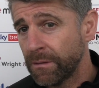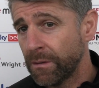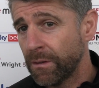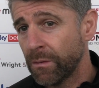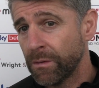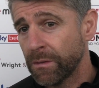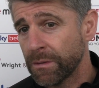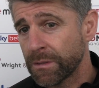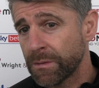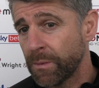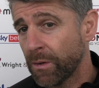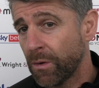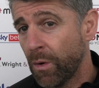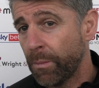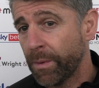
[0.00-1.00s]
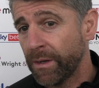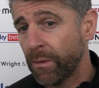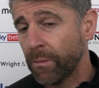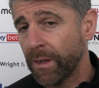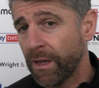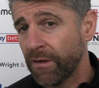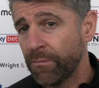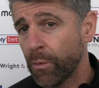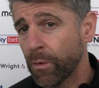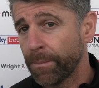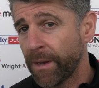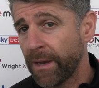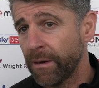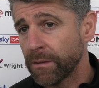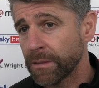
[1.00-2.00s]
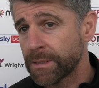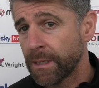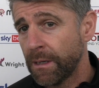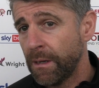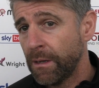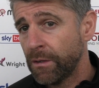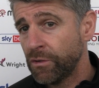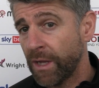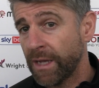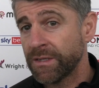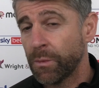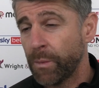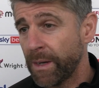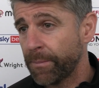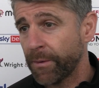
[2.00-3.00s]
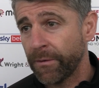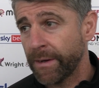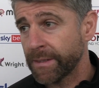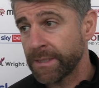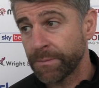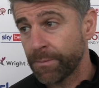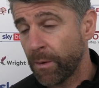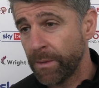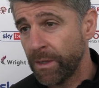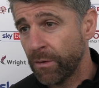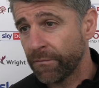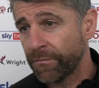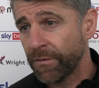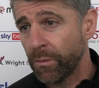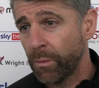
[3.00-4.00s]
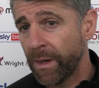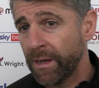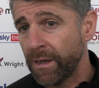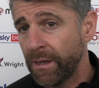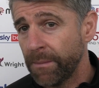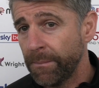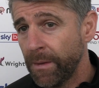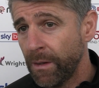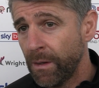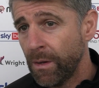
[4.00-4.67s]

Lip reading: You know, we're hoping that we'll have more players as the week progresses, probably not for the Wigan game.